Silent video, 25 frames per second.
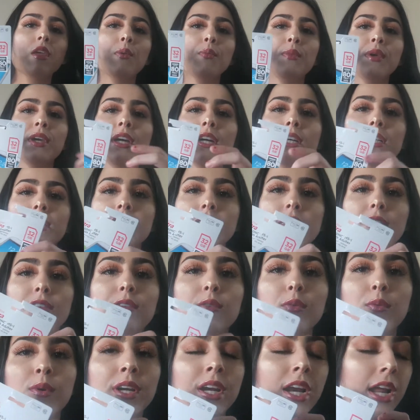because
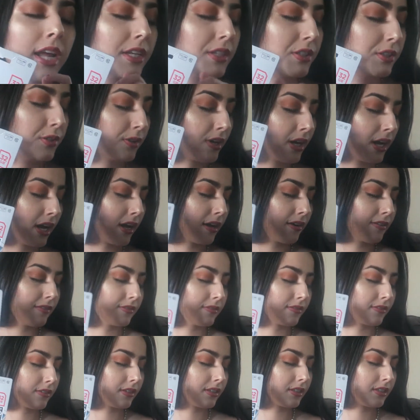the one I do
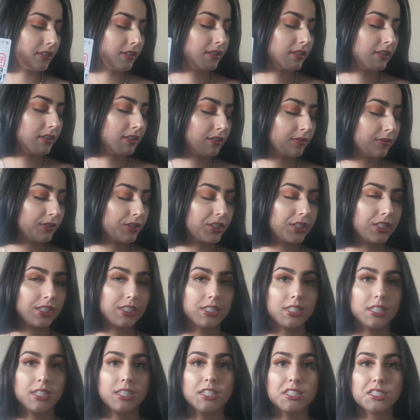have, which
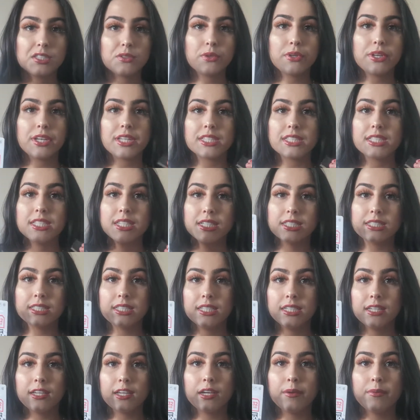is this one, is
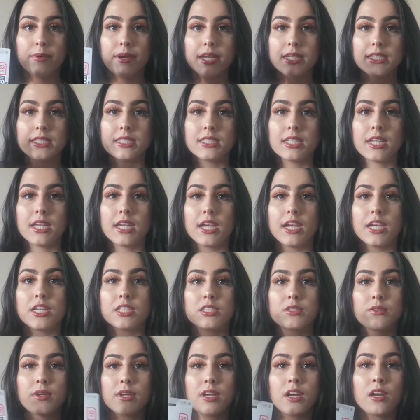16 gigabytes.
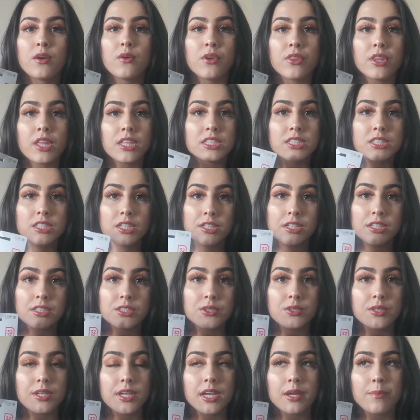And so I got one that's
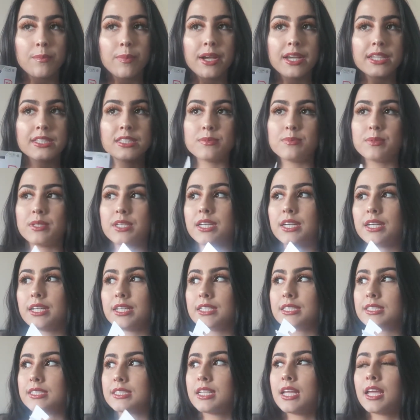32 gigabytes
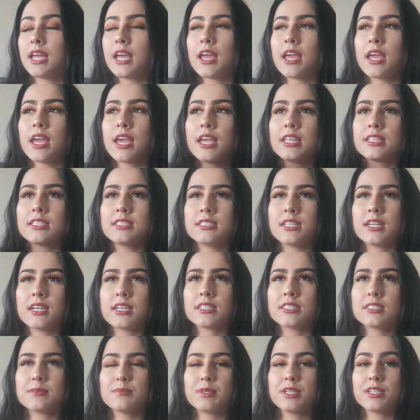because it
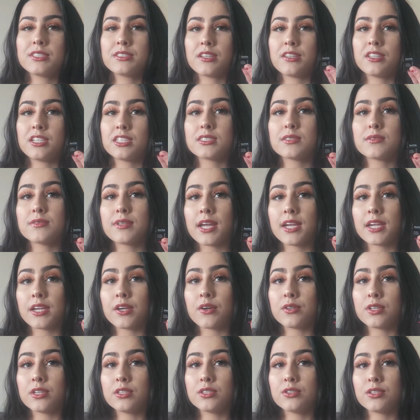sucks because on this one I
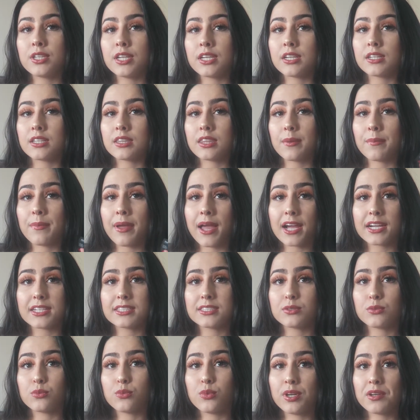can only do like the
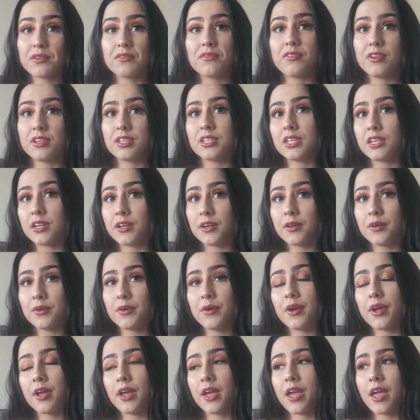max one video